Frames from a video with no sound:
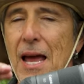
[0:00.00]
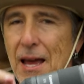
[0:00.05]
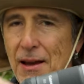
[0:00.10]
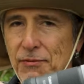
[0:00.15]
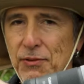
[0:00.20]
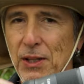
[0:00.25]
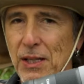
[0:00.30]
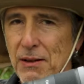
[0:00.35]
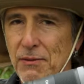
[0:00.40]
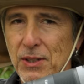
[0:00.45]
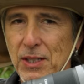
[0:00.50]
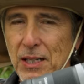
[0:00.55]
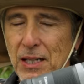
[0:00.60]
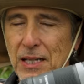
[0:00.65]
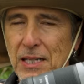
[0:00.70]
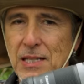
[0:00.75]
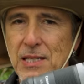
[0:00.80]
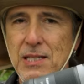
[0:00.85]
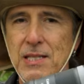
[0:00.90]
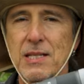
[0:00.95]
f11
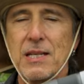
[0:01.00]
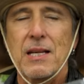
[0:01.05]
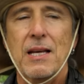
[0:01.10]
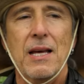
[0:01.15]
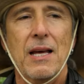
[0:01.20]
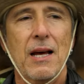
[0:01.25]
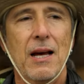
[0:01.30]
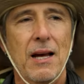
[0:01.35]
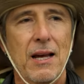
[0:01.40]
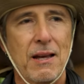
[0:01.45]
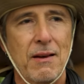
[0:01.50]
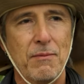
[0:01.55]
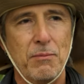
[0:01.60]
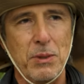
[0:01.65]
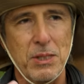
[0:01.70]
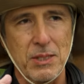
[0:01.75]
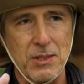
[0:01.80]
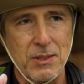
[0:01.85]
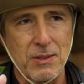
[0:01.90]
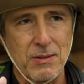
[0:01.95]
lens i
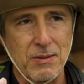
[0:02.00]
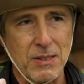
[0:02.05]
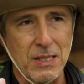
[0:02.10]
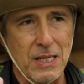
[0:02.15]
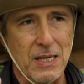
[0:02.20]
have been